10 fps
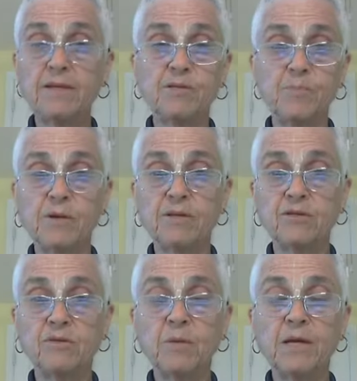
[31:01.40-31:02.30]
his
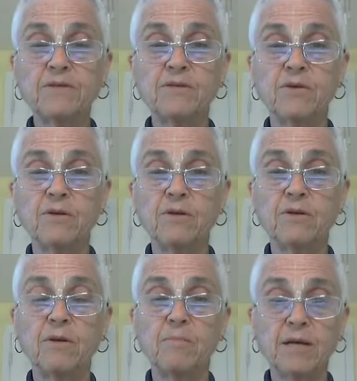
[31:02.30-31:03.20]
spiritual master,
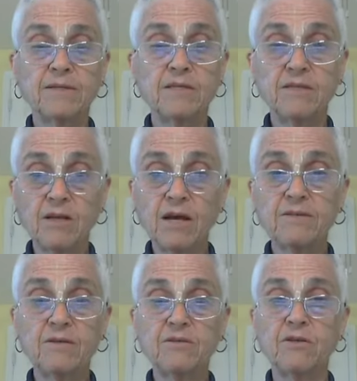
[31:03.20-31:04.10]

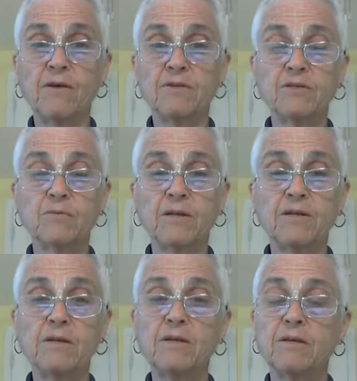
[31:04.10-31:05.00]
Bhaktisiddhanta
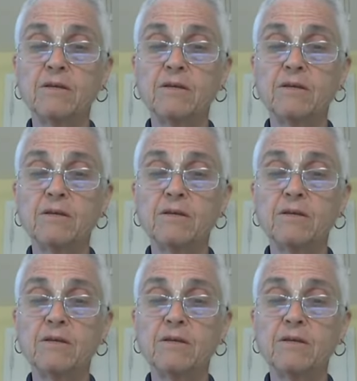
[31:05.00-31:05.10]
Saraswati.